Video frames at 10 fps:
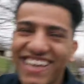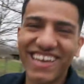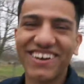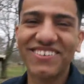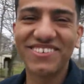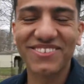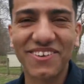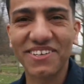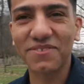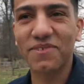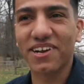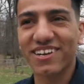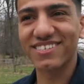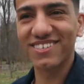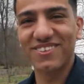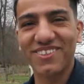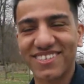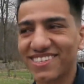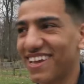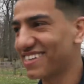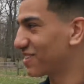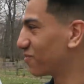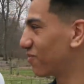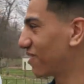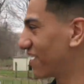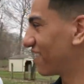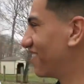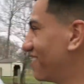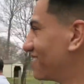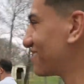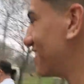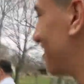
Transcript: Yo, just watching my cousin do this is actually pretty hilarious.